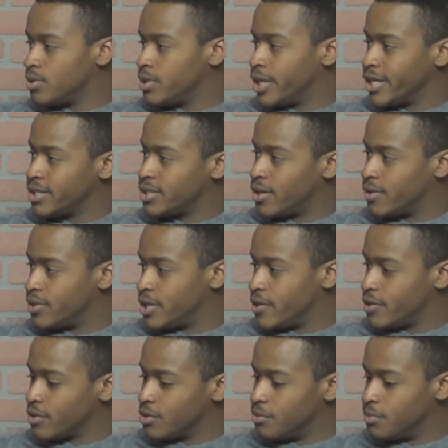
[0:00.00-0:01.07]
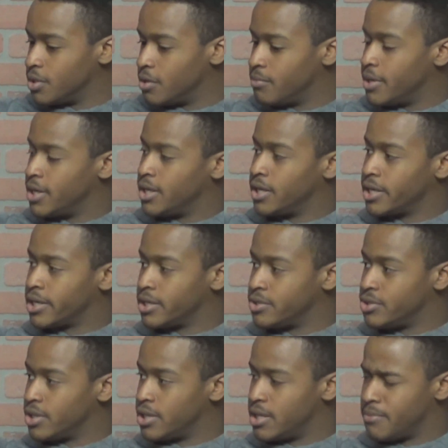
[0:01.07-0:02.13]
like solidarity and global
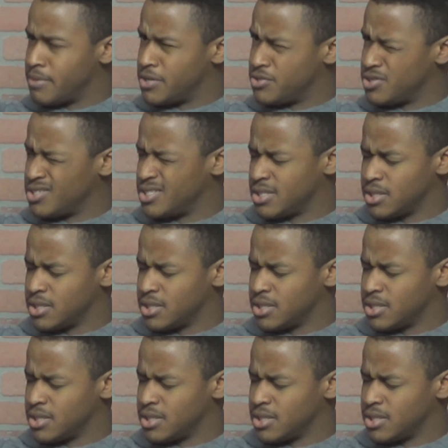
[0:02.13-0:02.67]
homogeny.